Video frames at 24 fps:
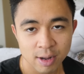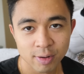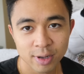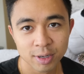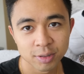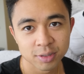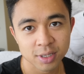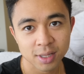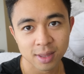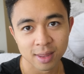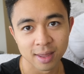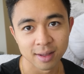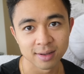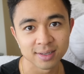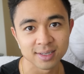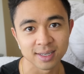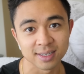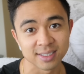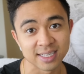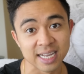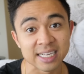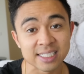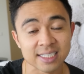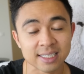Now, here's the thing,
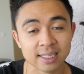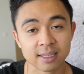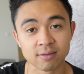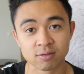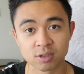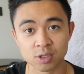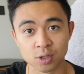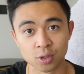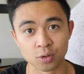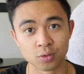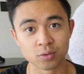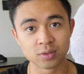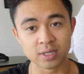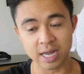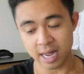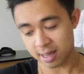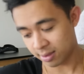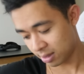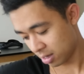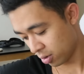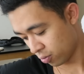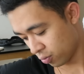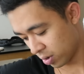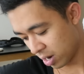success leaves clues. I
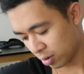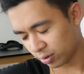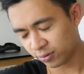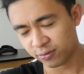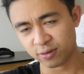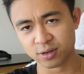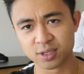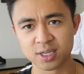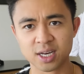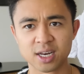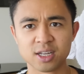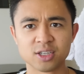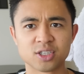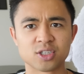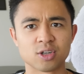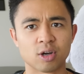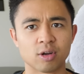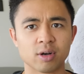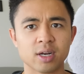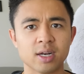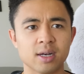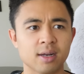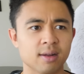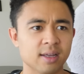think when I was first getting
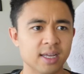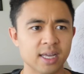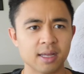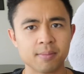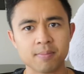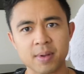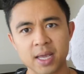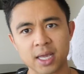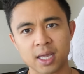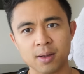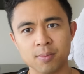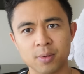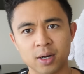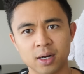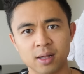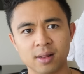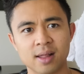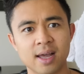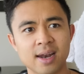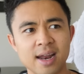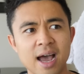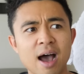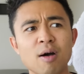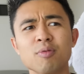started in making money
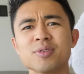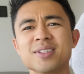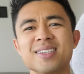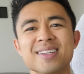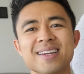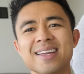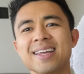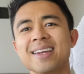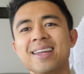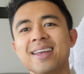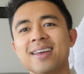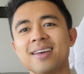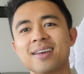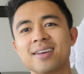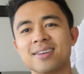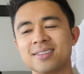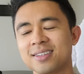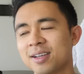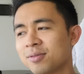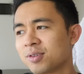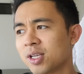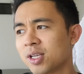line, I was an idiot because I